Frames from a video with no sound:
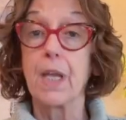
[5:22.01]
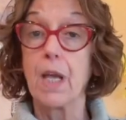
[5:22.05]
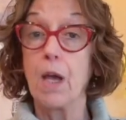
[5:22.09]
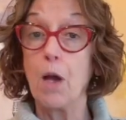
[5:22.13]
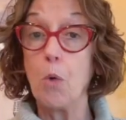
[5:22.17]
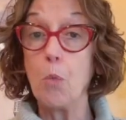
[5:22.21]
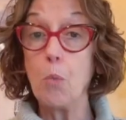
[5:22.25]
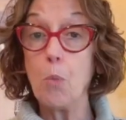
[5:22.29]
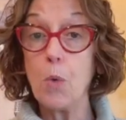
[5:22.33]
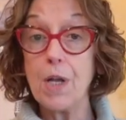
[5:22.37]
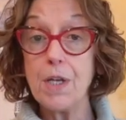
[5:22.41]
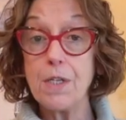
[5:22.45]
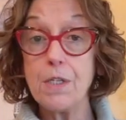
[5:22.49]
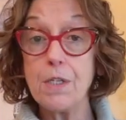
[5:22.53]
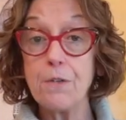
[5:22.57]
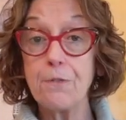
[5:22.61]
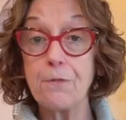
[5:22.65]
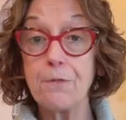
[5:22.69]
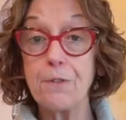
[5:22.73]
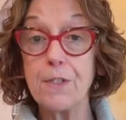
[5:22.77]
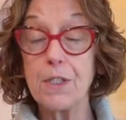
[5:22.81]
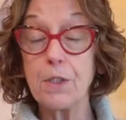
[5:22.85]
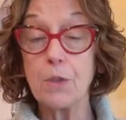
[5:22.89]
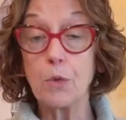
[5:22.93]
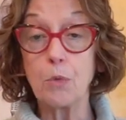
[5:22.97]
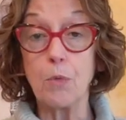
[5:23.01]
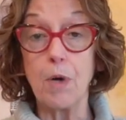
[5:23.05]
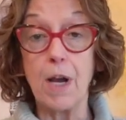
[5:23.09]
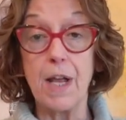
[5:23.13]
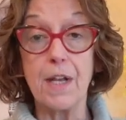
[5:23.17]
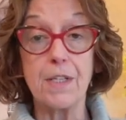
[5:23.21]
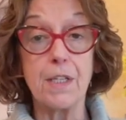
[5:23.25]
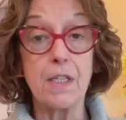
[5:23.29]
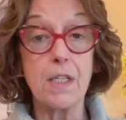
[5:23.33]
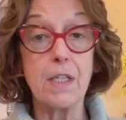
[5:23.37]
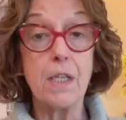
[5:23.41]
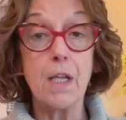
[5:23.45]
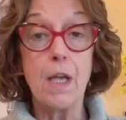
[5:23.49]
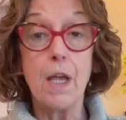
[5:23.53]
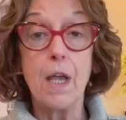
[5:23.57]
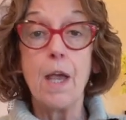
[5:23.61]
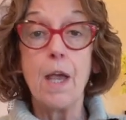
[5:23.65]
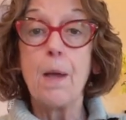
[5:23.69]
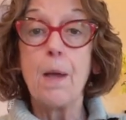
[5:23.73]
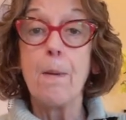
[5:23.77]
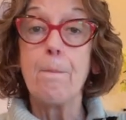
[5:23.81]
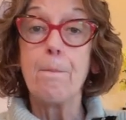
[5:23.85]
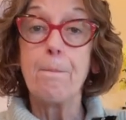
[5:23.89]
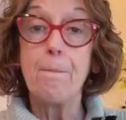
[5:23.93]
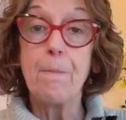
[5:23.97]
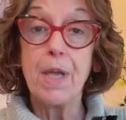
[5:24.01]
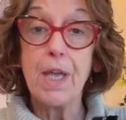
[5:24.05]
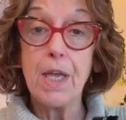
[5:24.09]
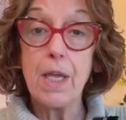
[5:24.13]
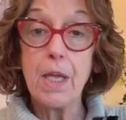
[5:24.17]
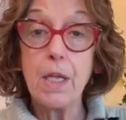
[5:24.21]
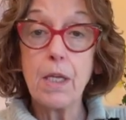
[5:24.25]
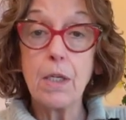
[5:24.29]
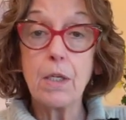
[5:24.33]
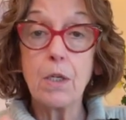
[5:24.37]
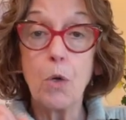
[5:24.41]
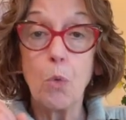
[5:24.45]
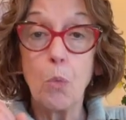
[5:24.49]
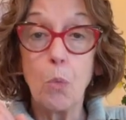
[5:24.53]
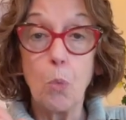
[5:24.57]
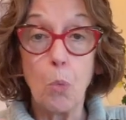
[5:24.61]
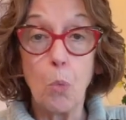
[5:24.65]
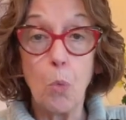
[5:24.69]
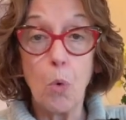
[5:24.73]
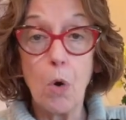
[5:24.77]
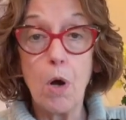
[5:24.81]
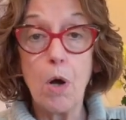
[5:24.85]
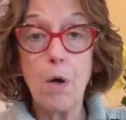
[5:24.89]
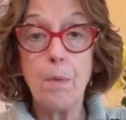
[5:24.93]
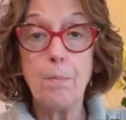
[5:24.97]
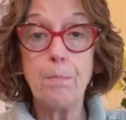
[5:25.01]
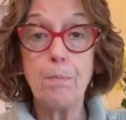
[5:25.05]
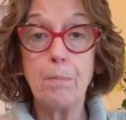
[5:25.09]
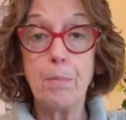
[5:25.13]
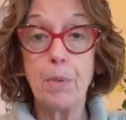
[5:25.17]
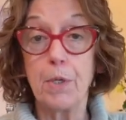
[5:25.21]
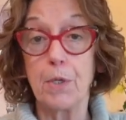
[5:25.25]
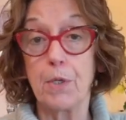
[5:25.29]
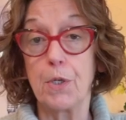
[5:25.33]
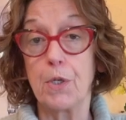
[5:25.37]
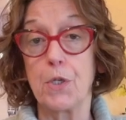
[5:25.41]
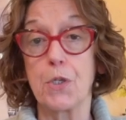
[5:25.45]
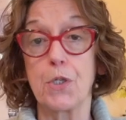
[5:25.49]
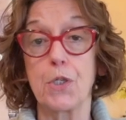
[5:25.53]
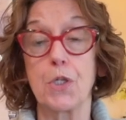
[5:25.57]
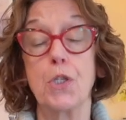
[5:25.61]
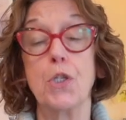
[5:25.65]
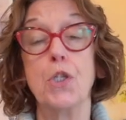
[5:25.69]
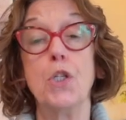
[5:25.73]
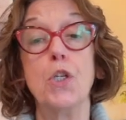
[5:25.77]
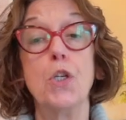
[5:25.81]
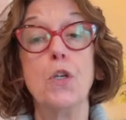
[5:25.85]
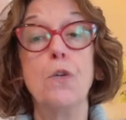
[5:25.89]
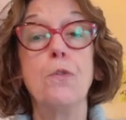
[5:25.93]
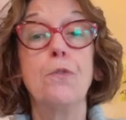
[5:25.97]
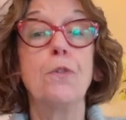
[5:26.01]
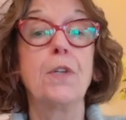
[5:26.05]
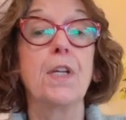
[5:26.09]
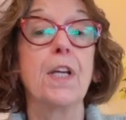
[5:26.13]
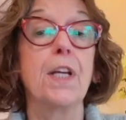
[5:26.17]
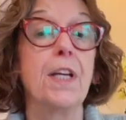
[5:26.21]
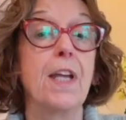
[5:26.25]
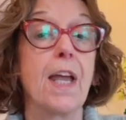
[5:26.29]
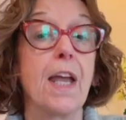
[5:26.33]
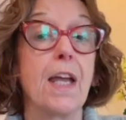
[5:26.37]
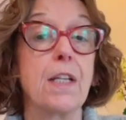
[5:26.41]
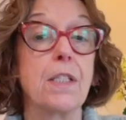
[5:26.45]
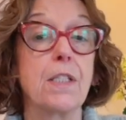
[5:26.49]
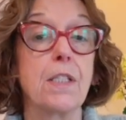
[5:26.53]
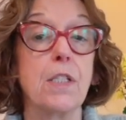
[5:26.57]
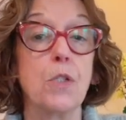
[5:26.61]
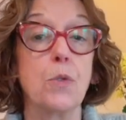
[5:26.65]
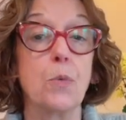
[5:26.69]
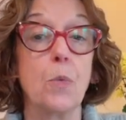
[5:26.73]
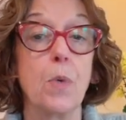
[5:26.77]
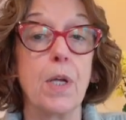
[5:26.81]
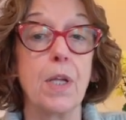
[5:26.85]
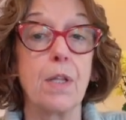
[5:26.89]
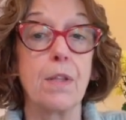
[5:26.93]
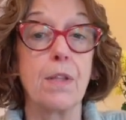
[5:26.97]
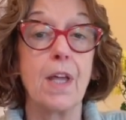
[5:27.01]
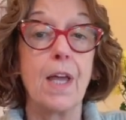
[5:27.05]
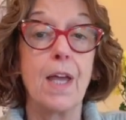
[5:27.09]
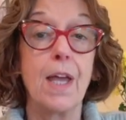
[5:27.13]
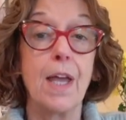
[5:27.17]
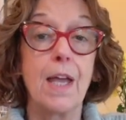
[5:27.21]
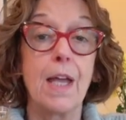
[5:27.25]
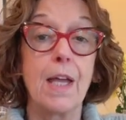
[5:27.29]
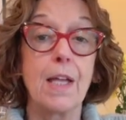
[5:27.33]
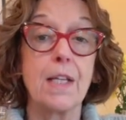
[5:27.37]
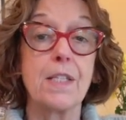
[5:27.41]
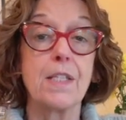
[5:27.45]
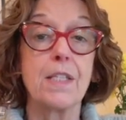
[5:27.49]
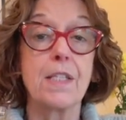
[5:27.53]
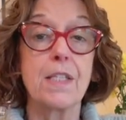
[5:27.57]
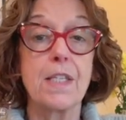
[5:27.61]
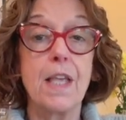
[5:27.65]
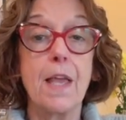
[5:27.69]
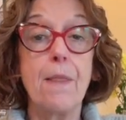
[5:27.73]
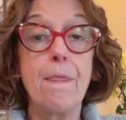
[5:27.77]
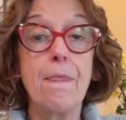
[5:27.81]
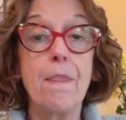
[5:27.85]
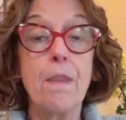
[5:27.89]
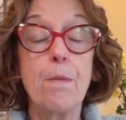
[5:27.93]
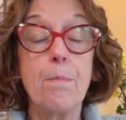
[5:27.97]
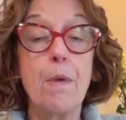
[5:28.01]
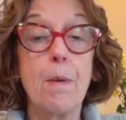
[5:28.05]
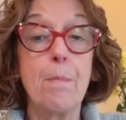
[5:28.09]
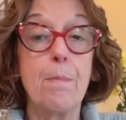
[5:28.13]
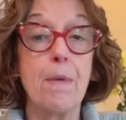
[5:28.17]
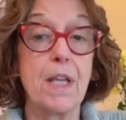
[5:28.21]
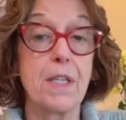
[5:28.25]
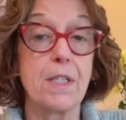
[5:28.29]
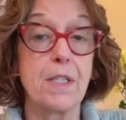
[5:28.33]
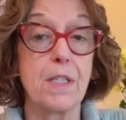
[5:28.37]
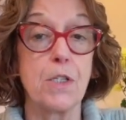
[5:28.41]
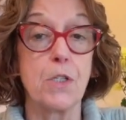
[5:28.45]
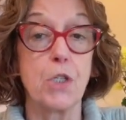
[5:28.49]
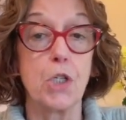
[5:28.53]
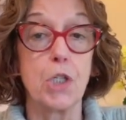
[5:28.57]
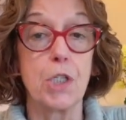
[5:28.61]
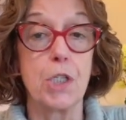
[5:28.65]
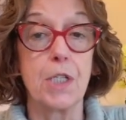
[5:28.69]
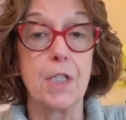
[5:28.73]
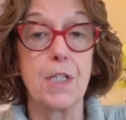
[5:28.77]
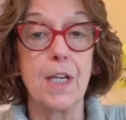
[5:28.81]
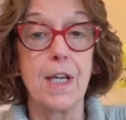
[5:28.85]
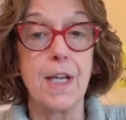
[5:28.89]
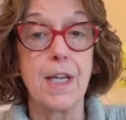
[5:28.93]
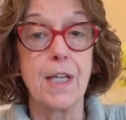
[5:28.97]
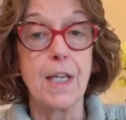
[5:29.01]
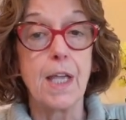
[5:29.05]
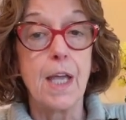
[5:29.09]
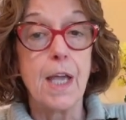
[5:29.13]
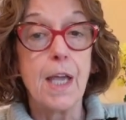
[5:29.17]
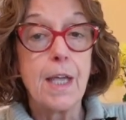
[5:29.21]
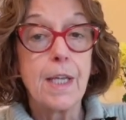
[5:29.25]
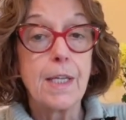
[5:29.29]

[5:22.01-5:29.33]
And when you feel ready, pick one person you've connected with and send them a message today.